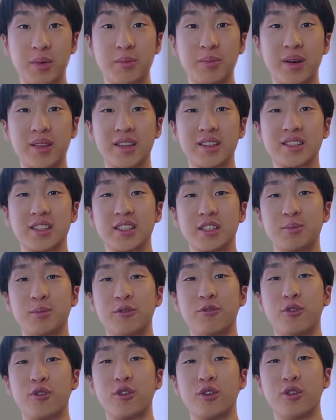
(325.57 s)
this is
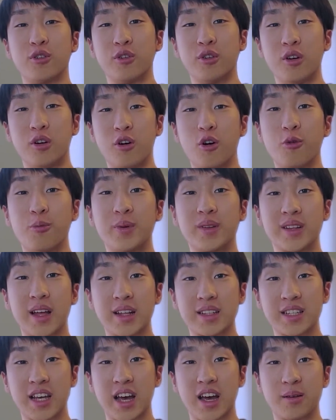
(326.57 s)
before you open that
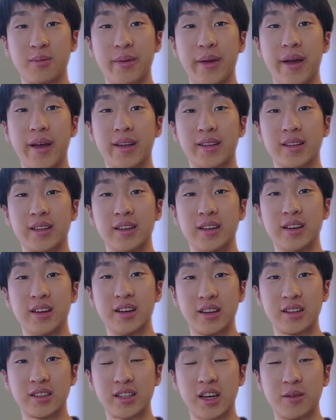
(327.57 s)
tab and
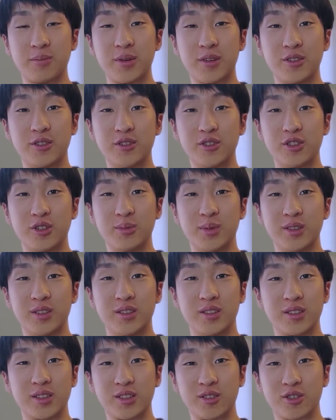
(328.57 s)
type in YouTube into the
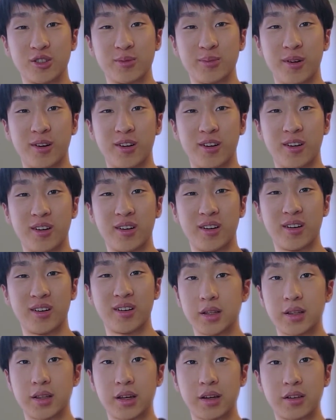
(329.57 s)
search bar,
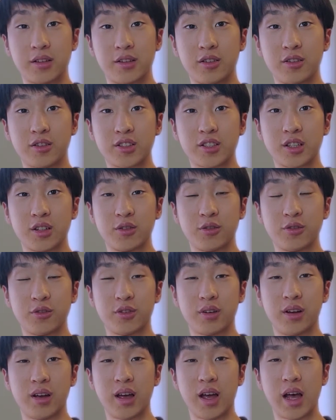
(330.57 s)
think to yourself,
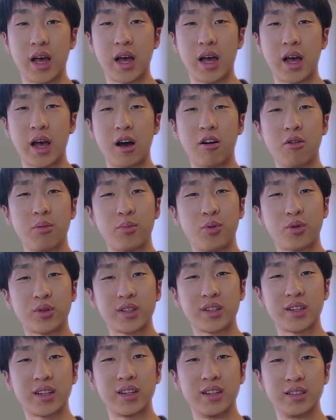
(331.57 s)
how
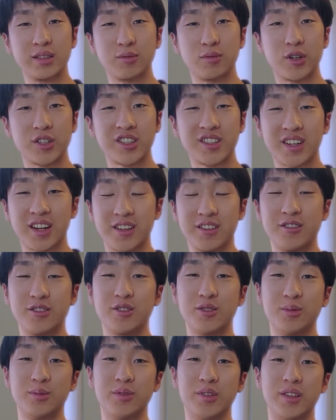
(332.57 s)
important is watching that
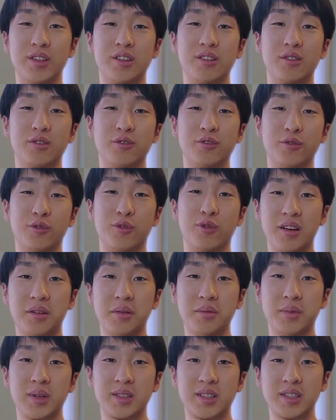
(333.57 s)
YouTube video for
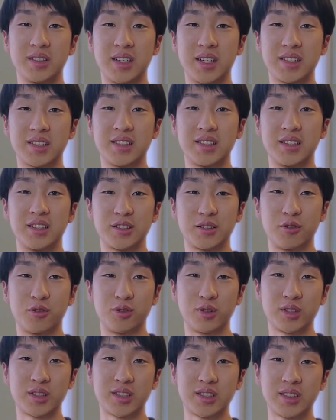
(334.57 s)
my success in this
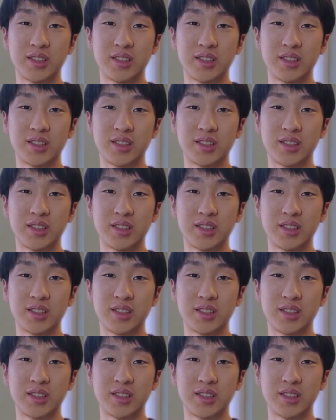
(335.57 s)
course?